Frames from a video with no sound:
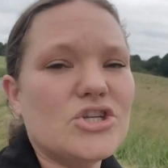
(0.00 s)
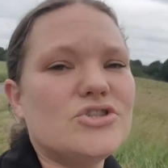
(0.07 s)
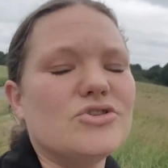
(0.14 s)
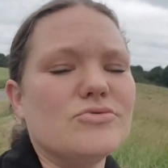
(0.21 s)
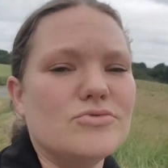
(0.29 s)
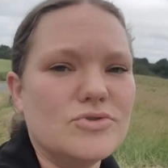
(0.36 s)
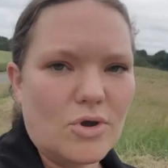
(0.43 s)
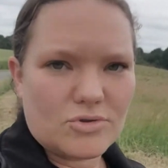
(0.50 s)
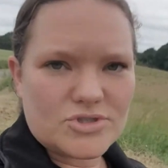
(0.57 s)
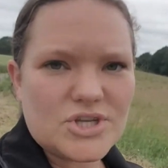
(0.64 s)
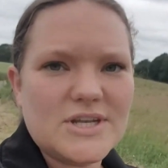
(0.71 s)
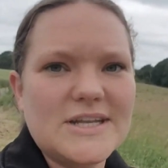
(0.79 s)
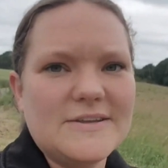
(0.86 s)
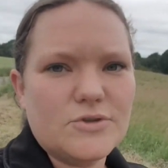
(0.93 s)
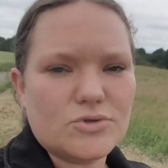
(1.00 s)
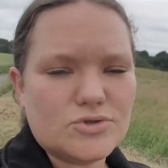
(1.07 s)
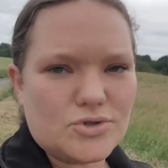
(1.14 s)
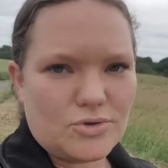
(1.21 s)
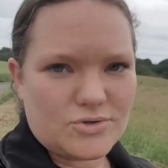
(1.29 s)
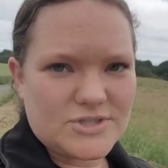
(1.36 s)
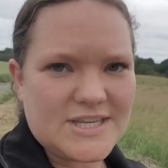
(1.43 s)
do not leave your
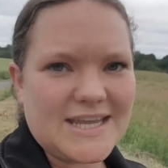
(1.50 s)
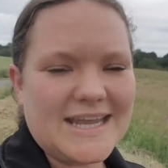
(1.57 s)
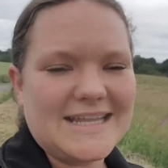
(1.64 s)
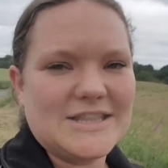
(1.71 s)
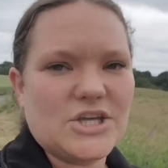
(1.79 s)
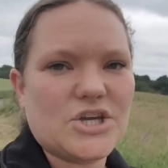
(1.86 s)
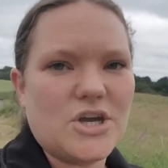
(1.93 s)
dogs in the